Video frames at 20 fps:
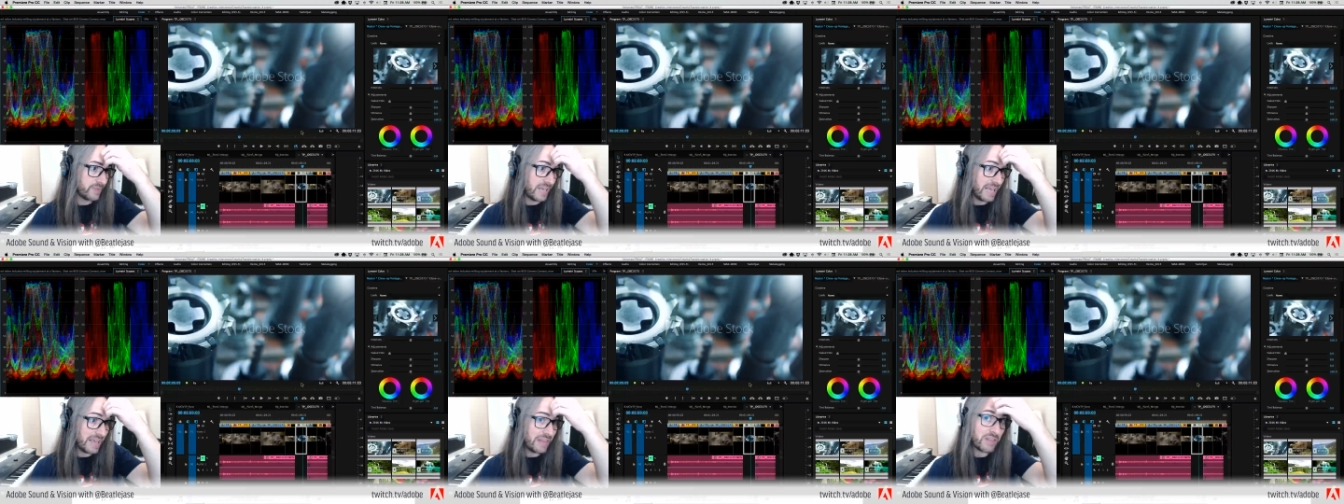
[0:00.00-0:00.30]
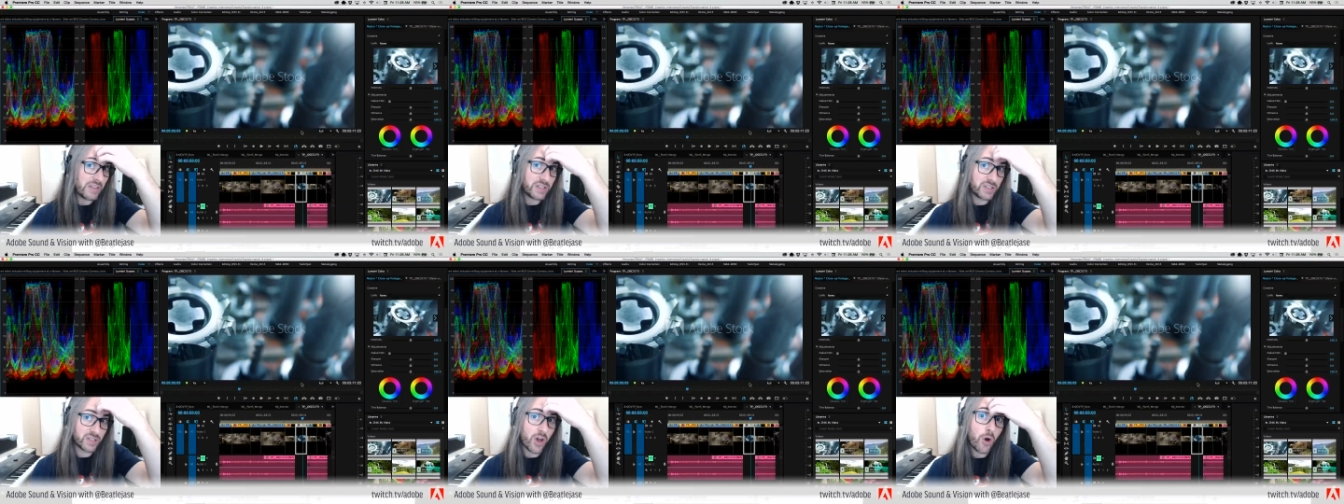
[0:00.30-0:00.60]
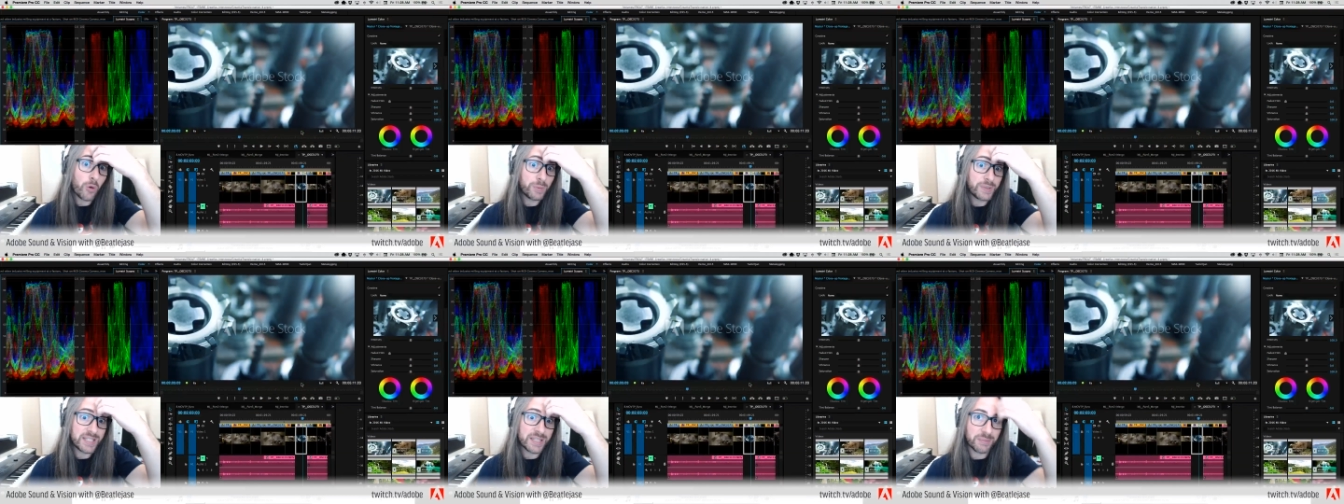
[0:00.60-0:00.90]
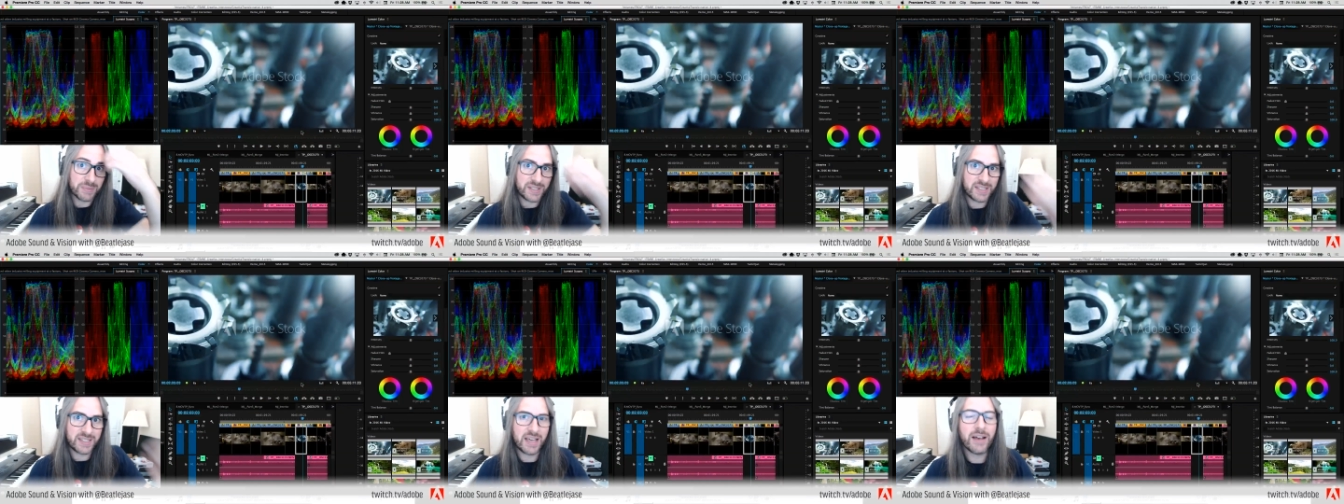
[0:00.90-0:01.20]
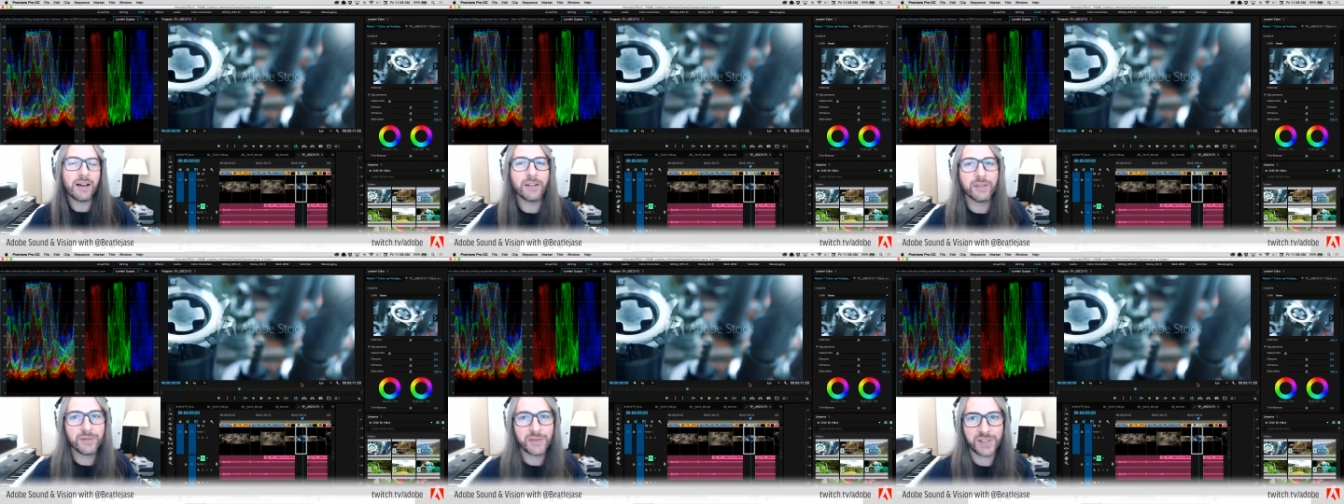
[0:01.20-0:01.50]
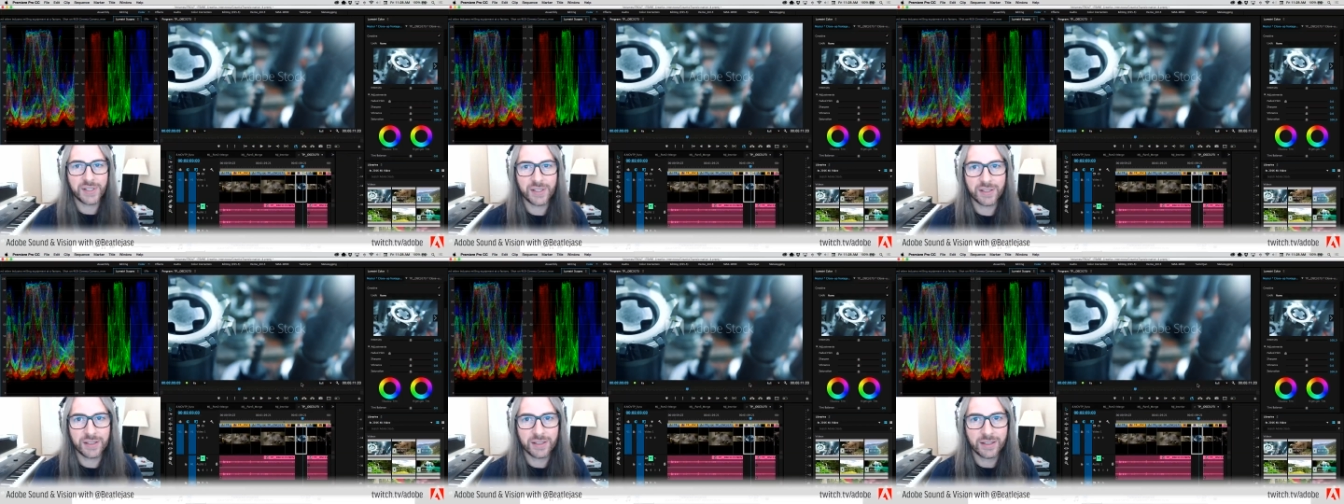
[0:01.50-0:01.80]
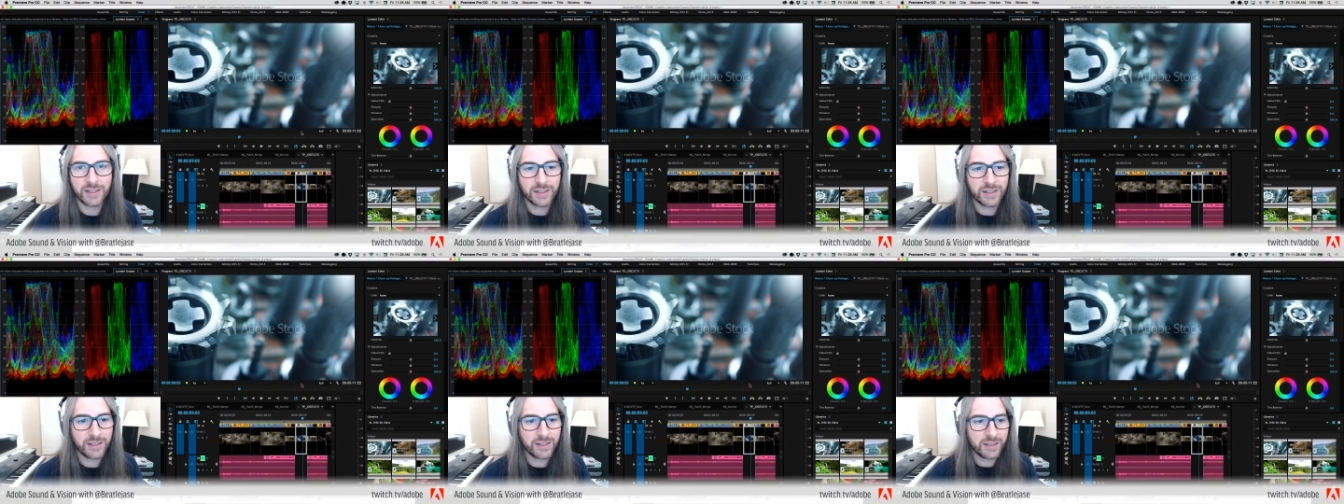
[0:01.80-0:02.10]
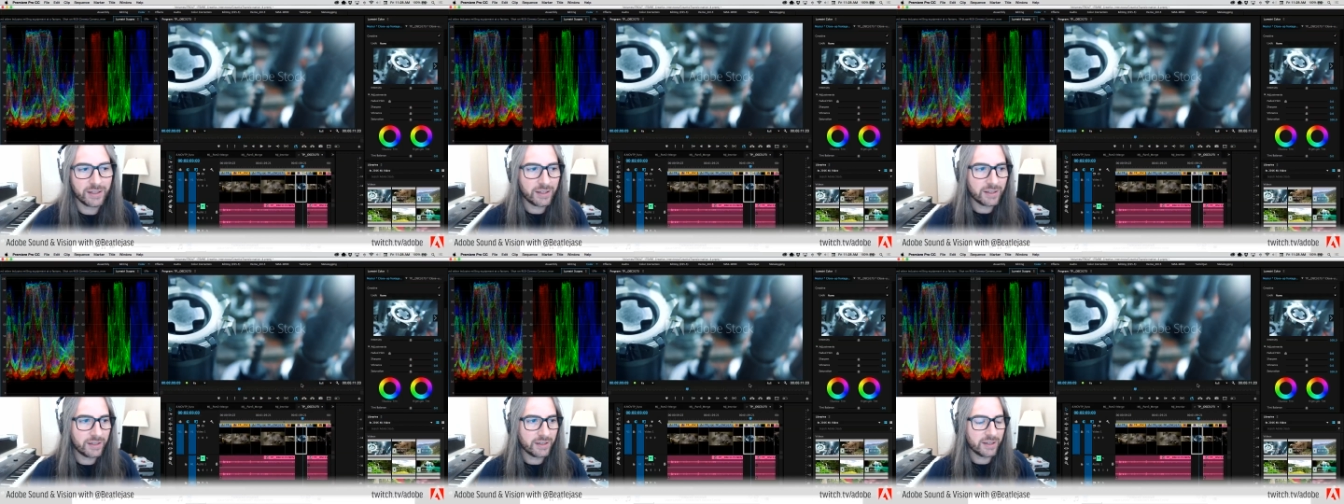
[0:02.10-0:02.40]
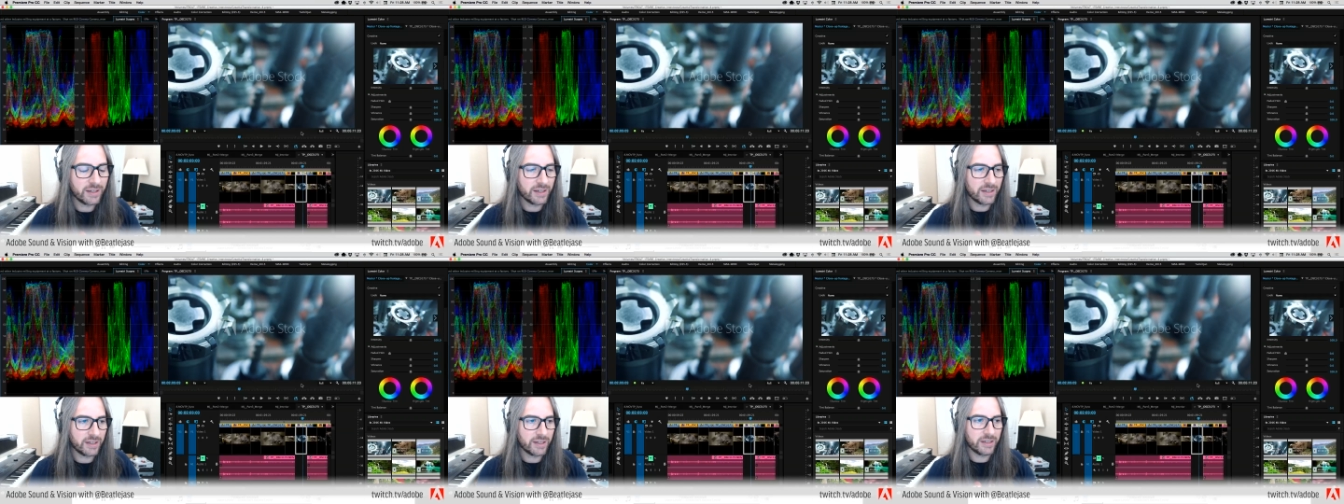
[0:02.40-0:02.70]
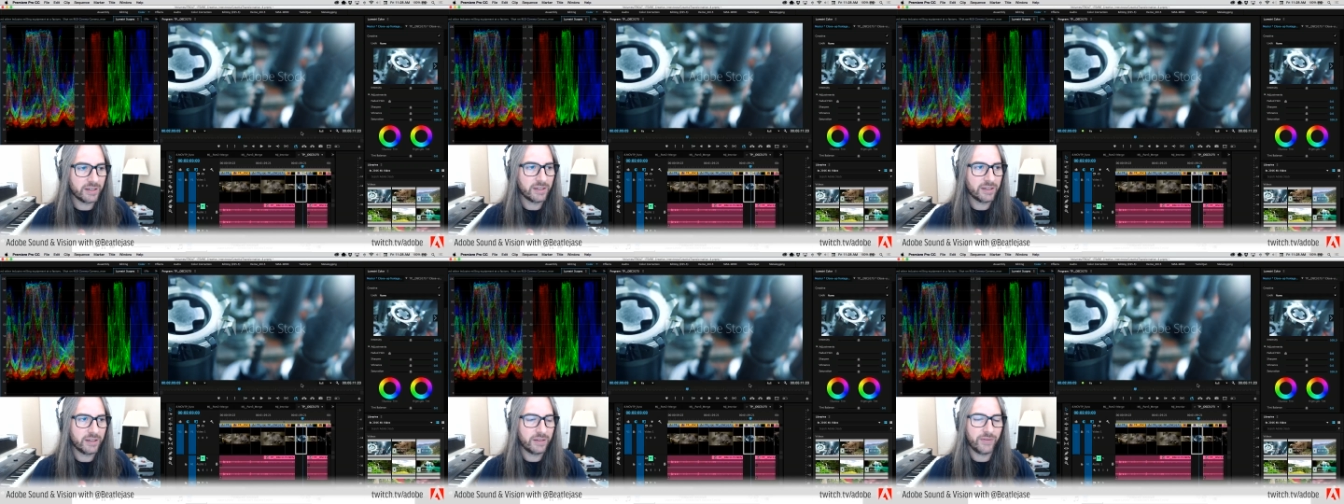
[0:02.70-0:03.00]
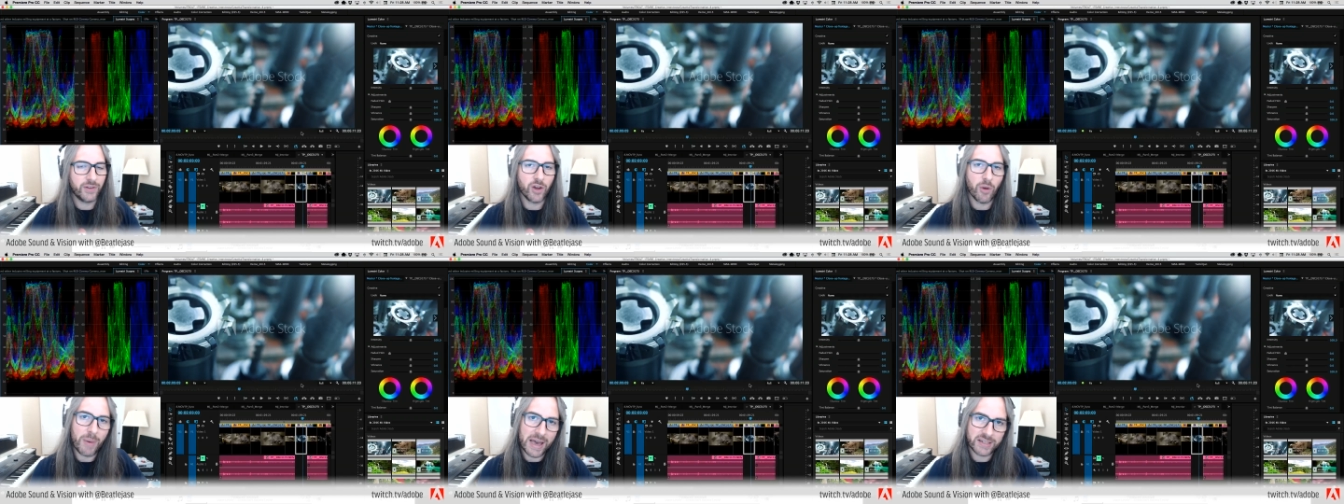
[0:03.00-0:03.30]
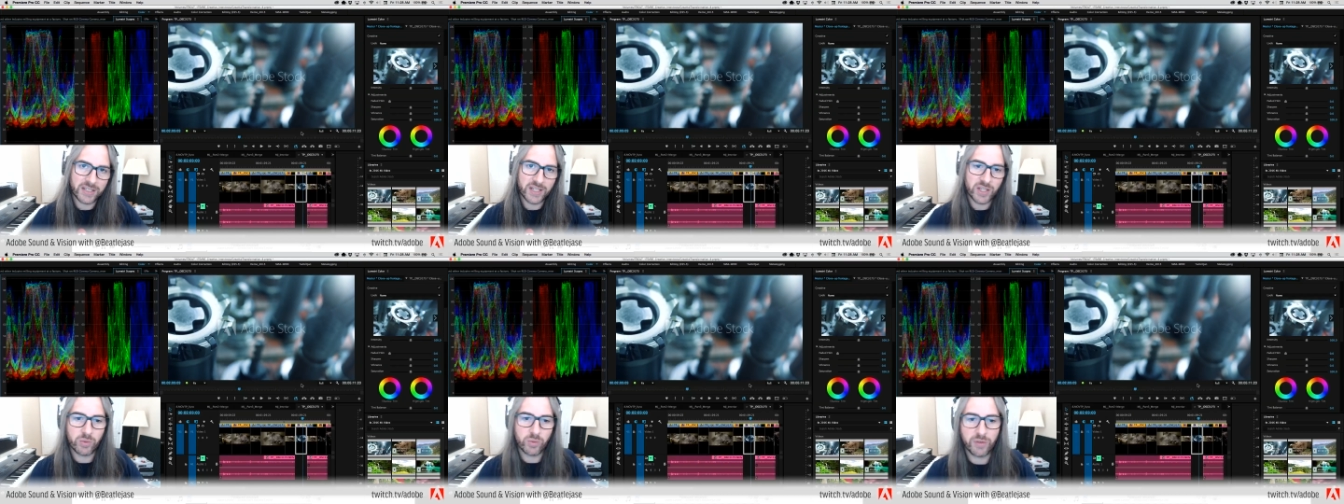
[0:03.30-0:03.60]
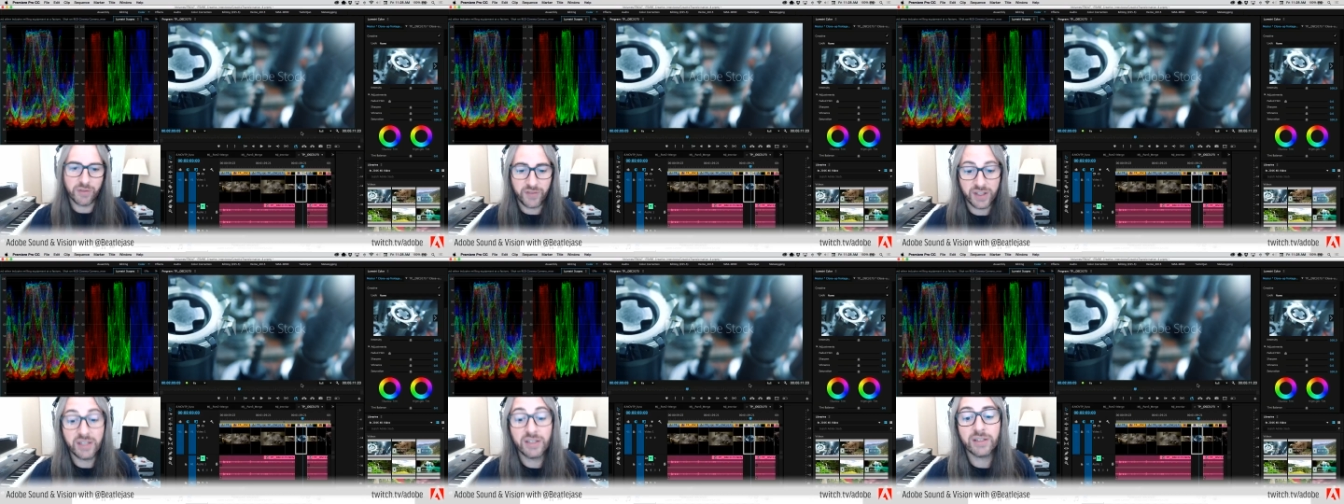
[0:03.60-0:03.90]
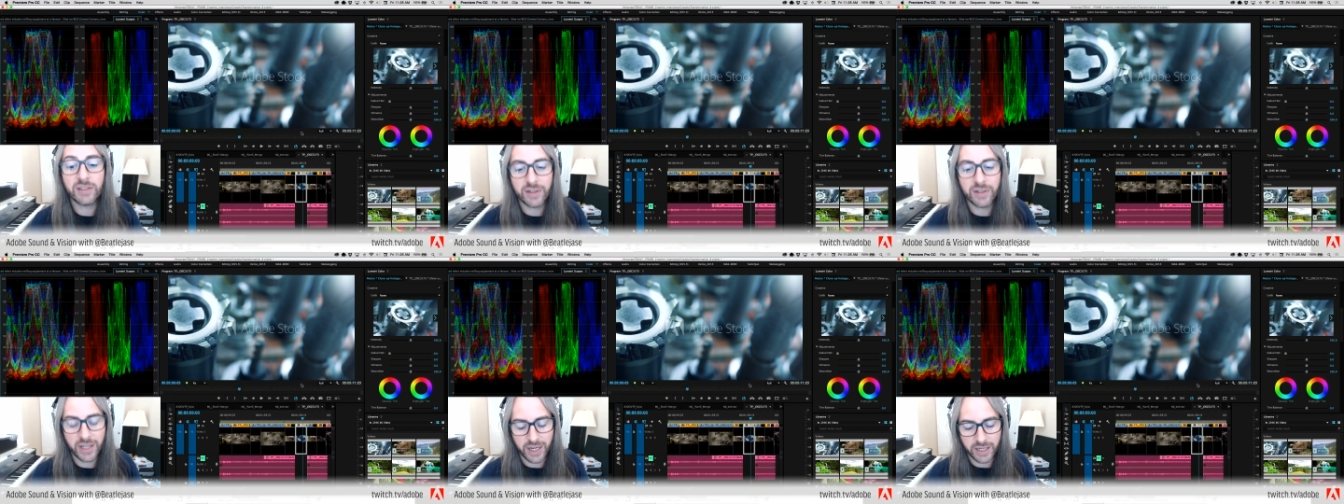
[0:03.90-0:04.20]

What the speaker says: in the scopes themselves. If you go back to the reveal